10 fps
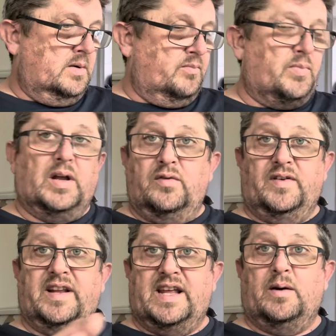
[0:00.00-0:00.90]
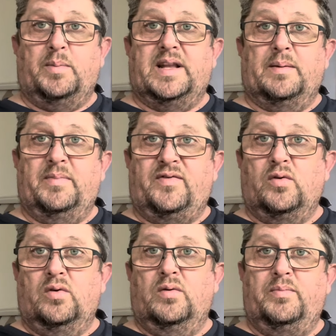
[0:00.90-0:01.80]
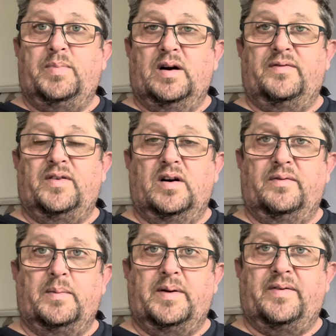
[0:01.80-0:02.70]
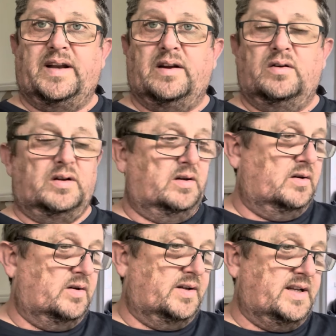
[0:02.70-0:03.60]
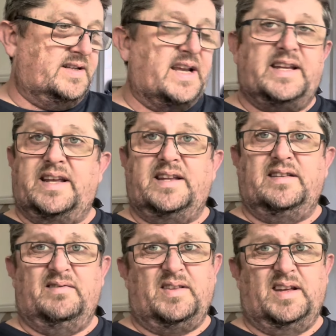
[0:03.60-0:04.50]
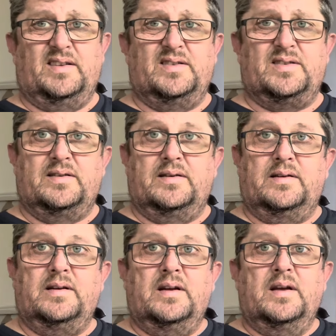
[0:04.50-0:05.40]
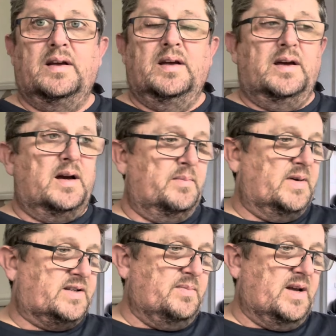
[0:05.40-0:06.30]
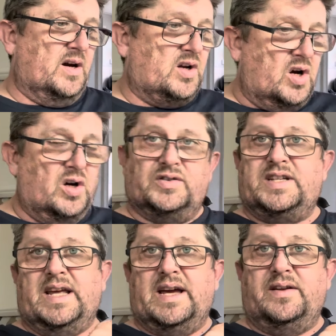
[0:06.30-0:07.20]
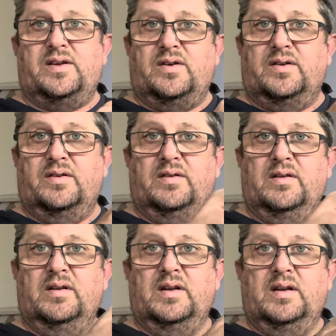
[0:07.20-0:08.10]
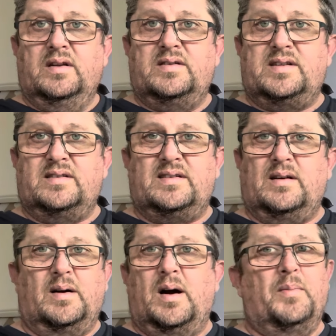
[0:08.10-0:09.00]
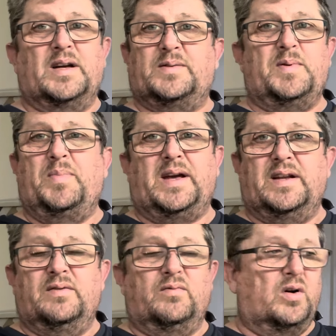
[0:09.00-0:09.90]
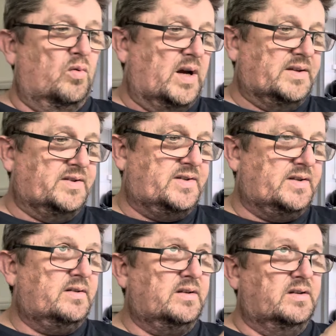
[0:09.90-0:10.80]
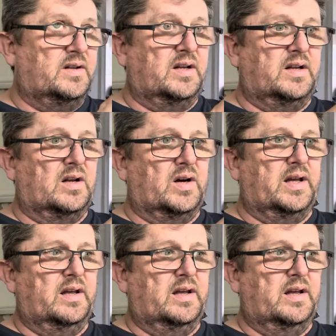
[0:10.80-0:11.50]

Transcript: But hopefully that'll be done before part 5. I mean, I've had a look at a lot of these editing things, and I must admit I can't see how you can. I must be picking the wrong ones, and they're like,